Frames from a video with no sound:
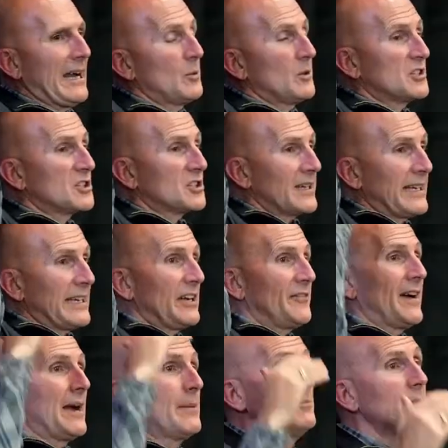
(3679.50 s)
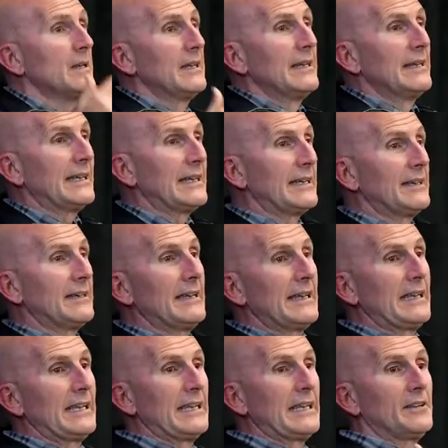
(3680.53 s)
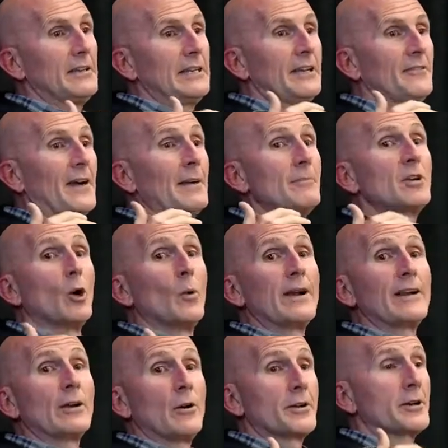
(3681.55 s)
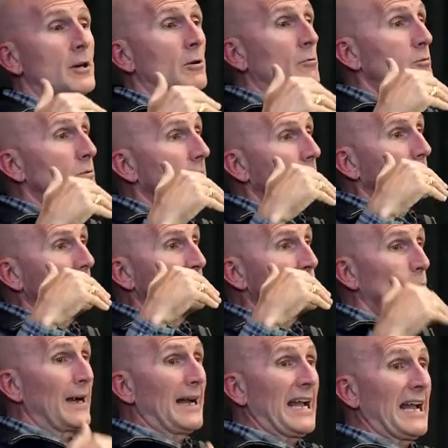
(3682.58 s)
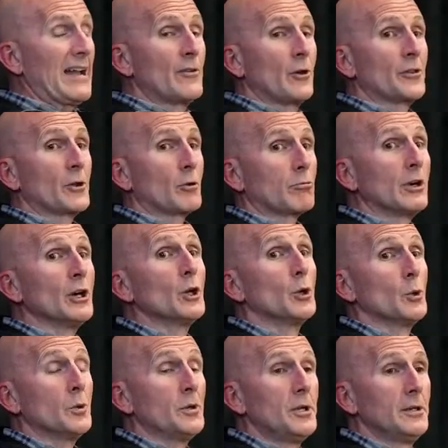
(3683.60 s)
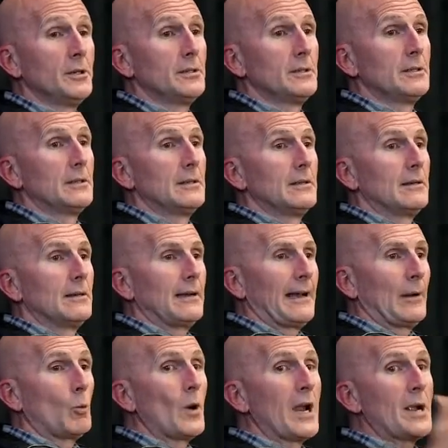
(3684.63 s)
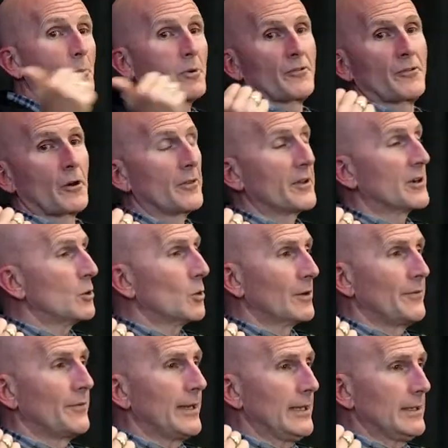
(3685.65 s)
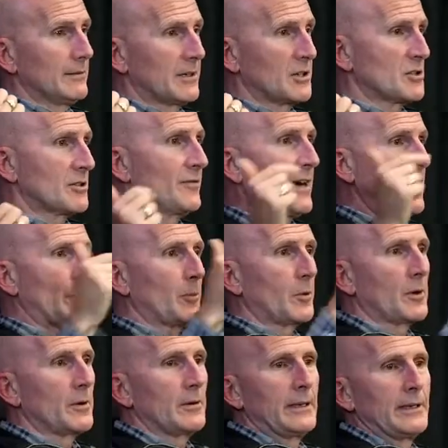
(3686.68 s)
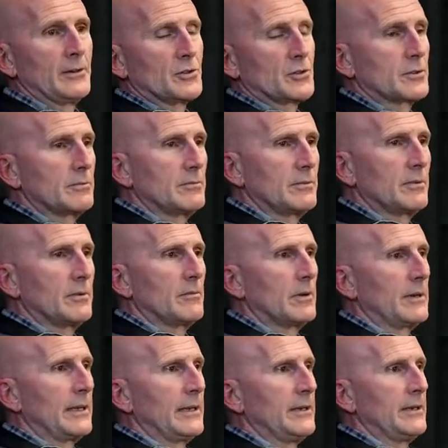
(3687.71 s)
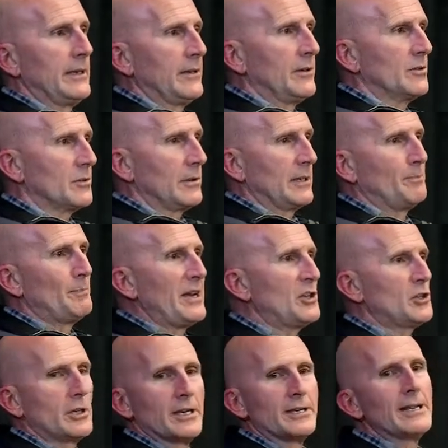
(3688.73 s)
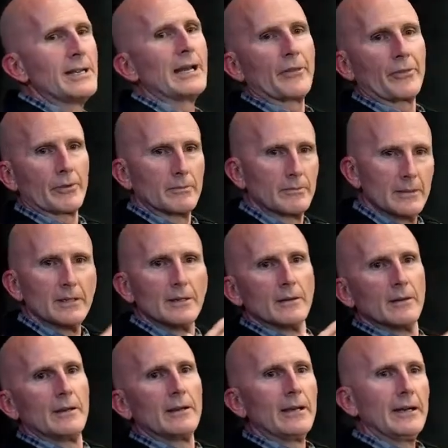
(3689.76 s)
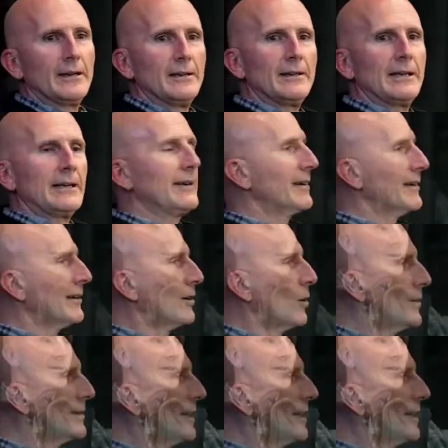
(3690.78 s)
say if I'm if I'm going on a, a drive on the road, I way prefer the Corvette because the Viper is is it beats you to death. Uh, uh, going down the